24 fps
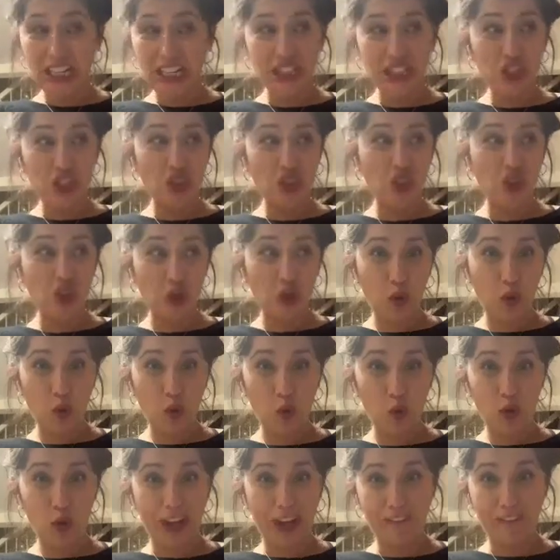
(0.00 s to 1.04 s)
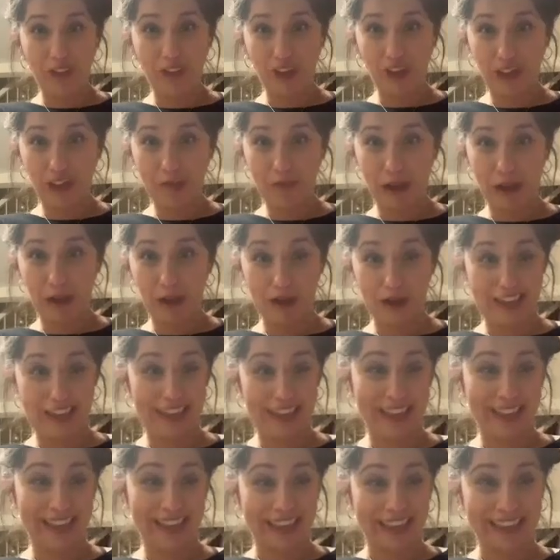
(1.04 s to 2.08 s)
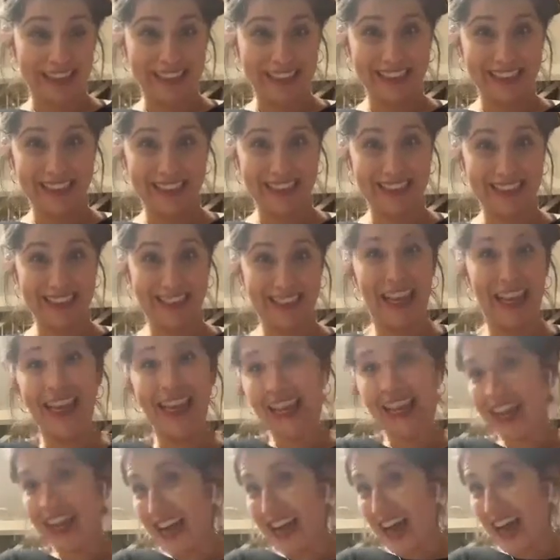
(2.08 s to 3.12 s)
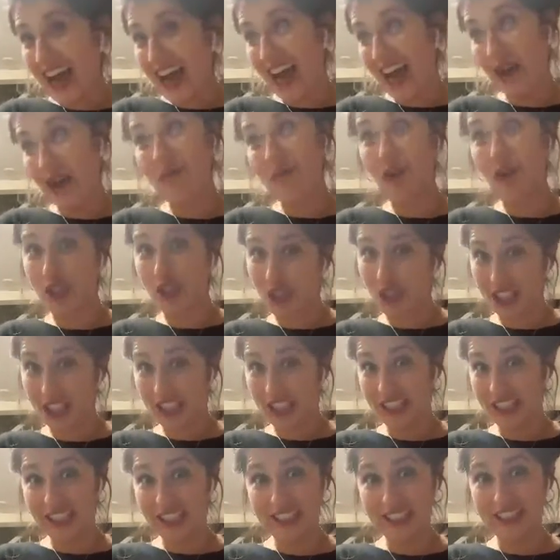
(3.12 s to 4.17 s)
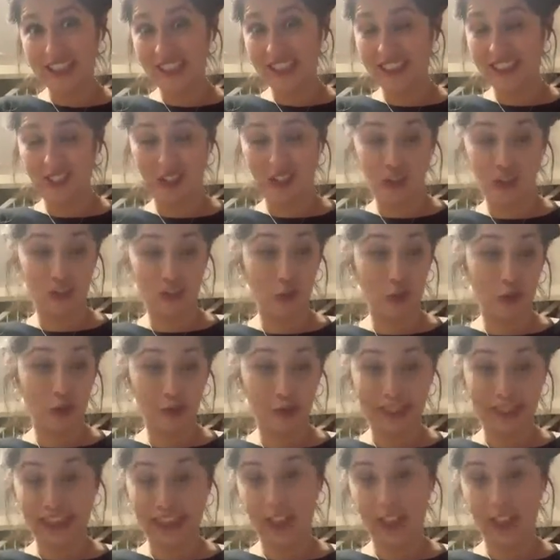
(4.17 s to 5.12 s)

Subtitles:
So, I forgot about it and I'm gonna cook it because you know me,